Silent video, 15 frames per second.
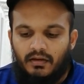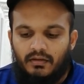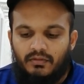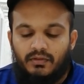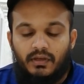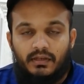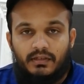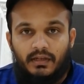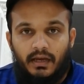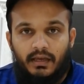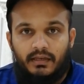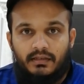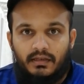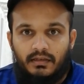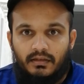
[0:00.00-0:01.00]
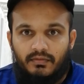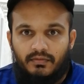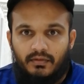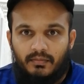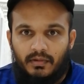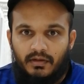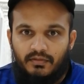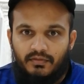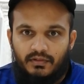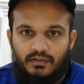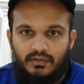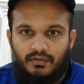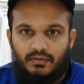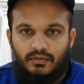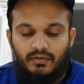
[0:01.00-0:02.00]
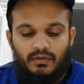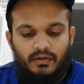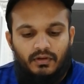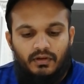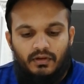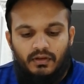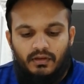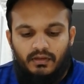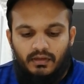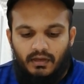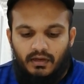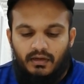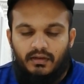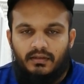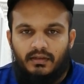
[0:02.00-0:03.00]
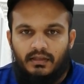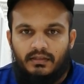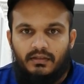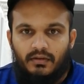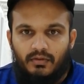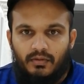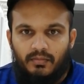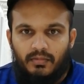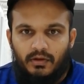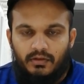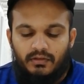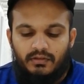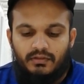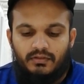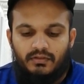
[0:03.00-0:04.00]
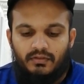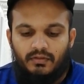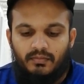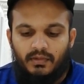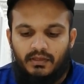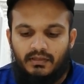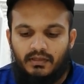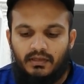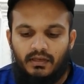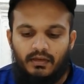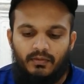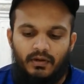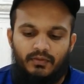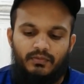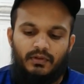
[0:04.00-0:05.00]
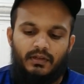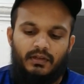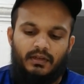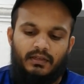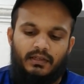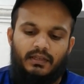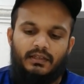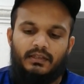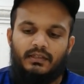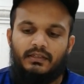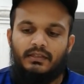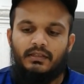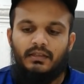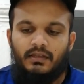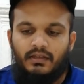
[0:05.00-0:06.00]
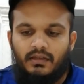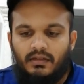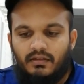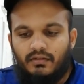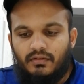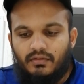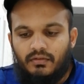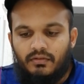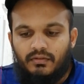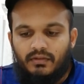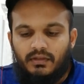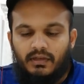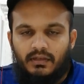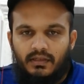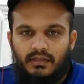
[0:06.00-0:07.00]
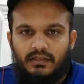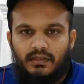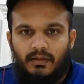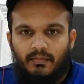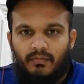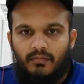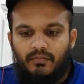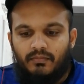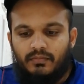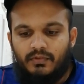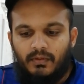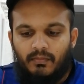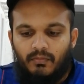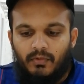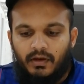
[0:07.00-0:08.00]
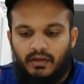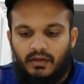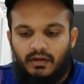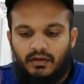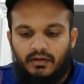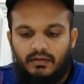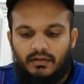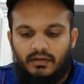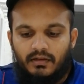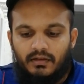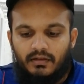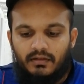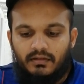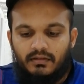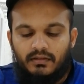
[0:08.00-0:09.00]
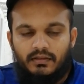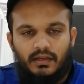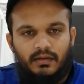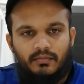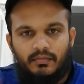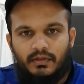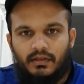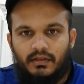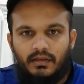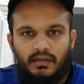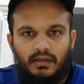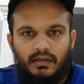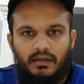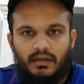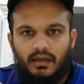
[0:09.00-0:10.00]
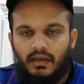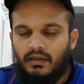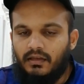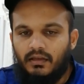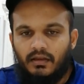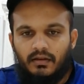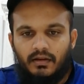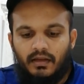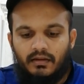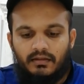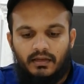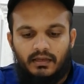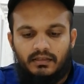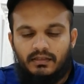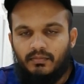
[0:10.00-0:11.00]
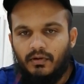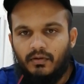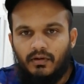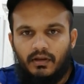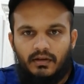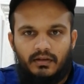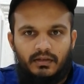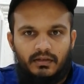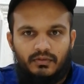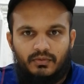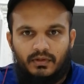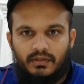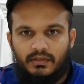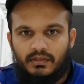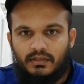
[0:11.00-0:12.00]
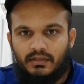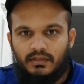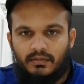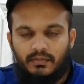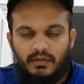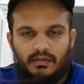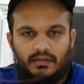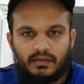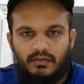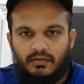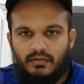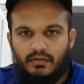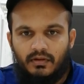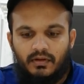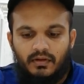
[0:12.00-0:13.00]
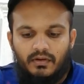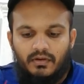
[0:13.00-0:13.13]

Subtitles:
you can try it, and if it benefits you, yeah, that's the whole point. So basically what we're going to need is you're going to need some wire, and it can be any like 90 pound, 120, depending on